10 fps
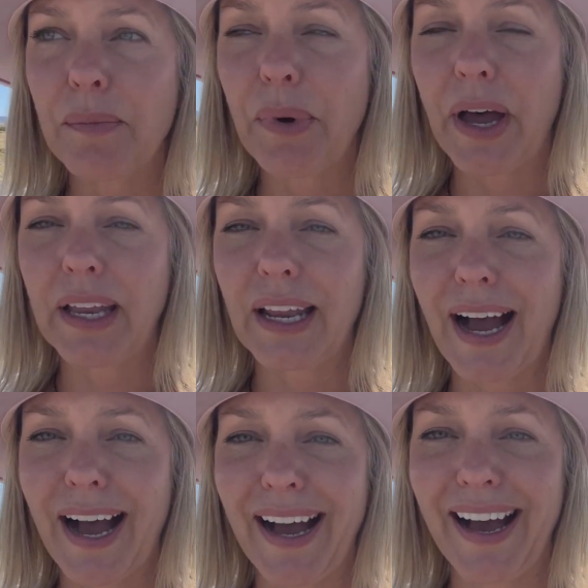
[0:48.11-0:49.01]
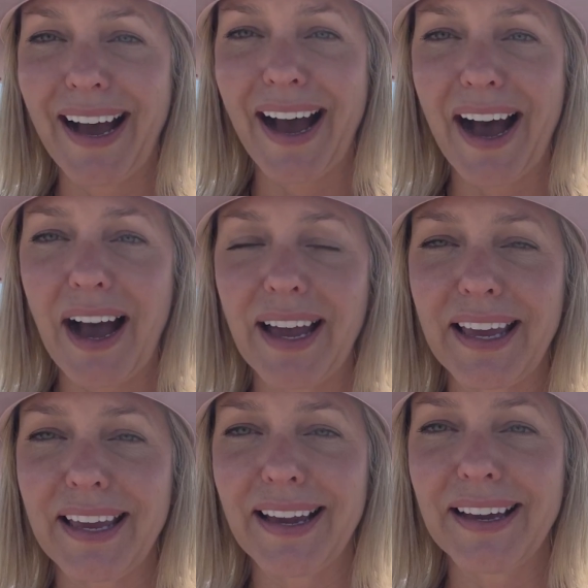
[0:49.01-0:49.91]
But
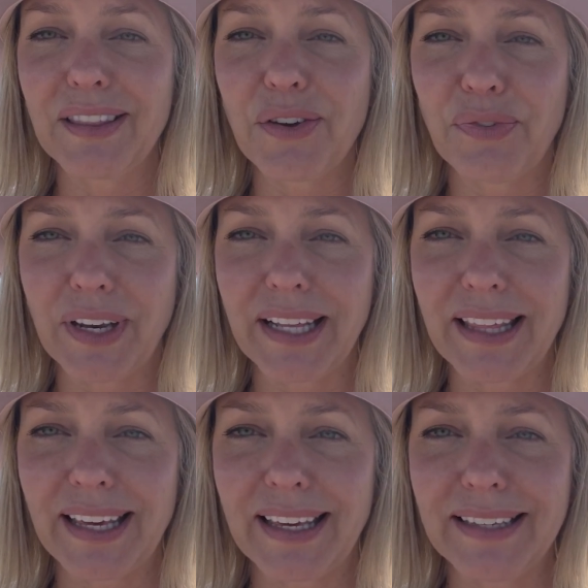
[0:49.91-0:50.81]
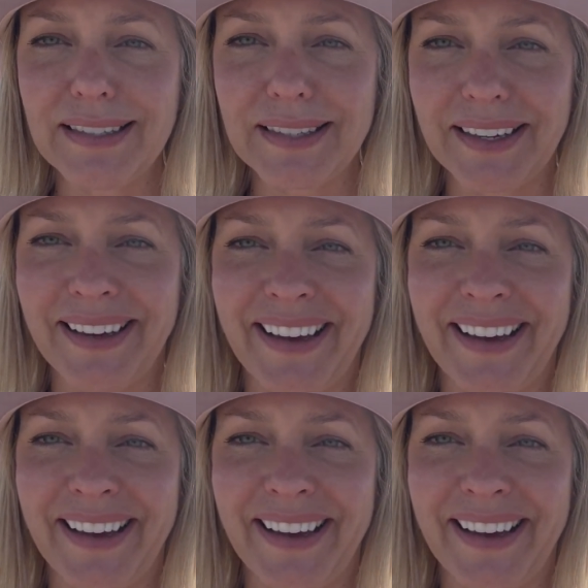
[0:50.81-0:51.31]
I the funny thing is,